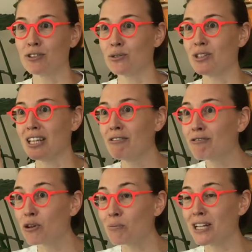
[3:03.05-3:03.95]
to the
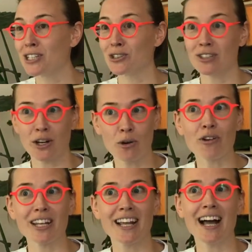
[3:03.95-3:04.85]
information that
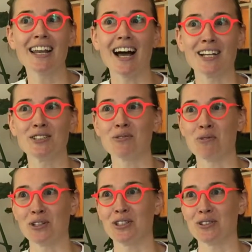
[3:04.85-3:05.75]
already align to what
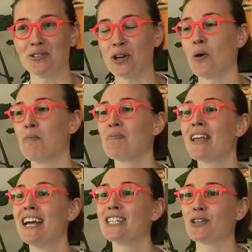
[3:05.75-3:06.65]
you know.
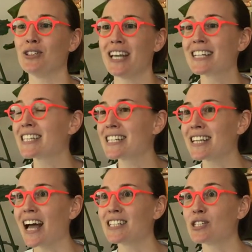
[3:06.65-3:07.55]
So the
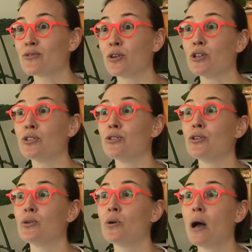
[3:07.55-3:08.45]
exercise is for you to
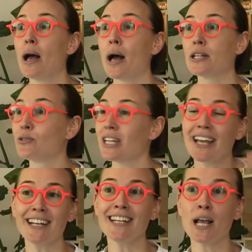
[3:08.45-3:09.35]
do, to take
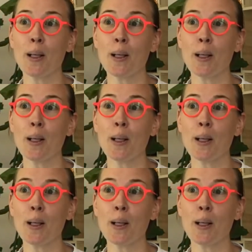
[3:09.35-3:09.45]
any